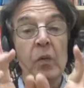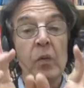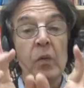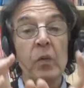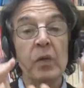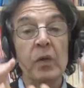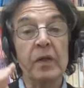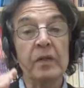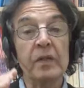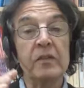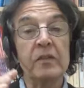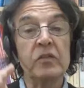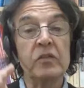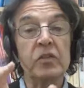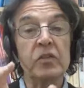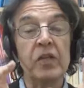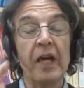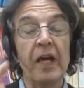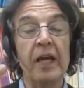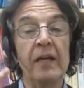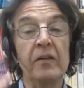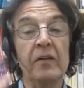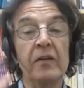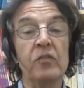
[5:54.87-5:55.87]
will
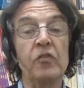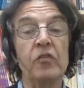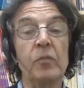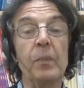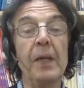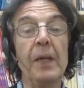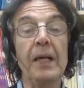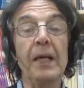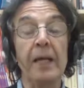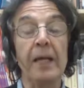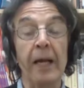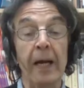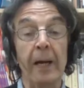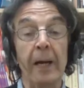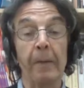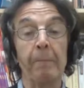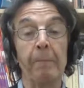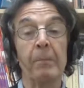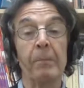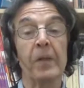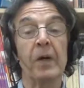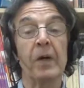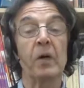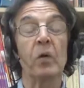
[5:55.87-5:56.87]
change meaning
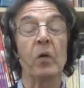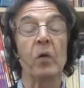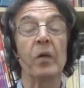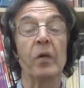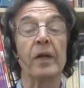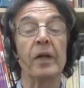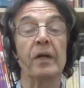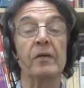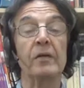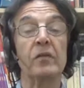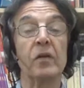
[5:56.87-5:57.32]
according